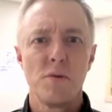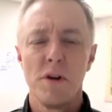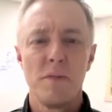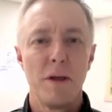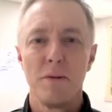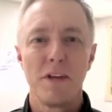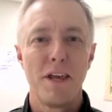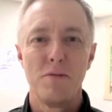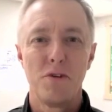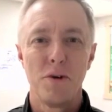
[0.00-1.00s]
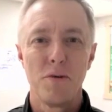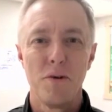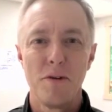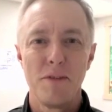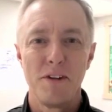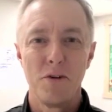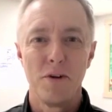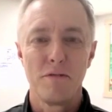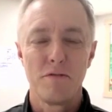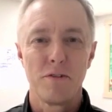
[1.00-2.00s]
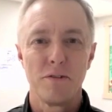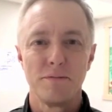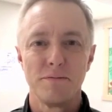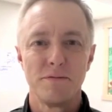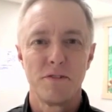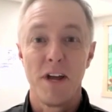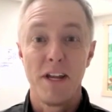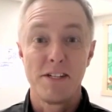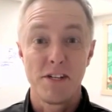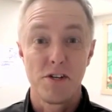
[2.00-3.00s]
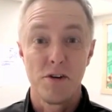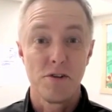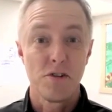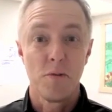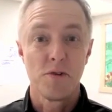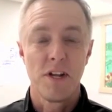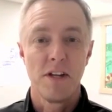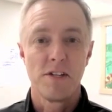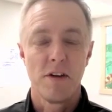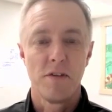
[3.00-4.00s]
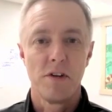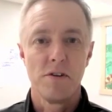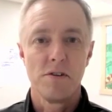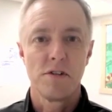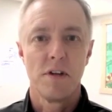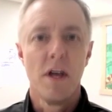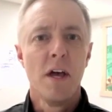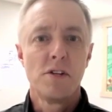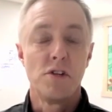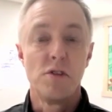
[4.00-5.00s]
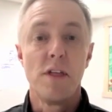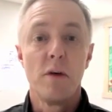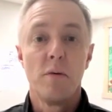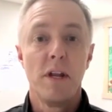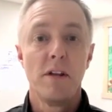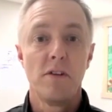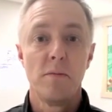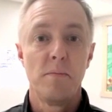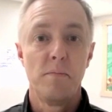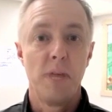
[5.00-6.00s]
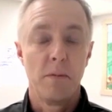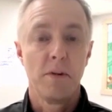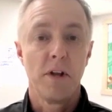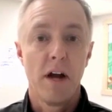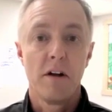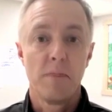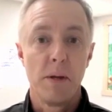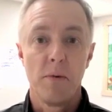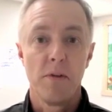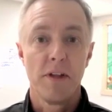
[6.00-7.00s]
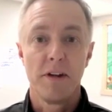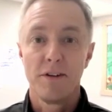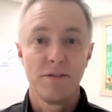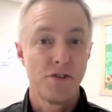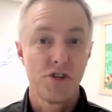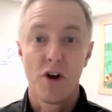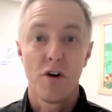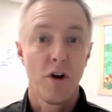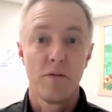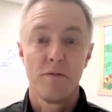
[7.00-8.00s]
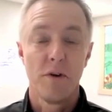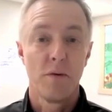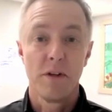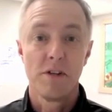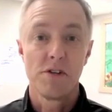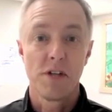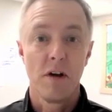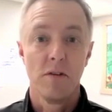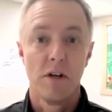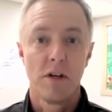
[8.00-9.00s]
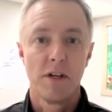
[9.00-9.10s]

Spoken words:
just want to be able to keep doing what we've been doing for 86 years, almost 87 years. To do that, we need to be able to hire people that share our religious outlook.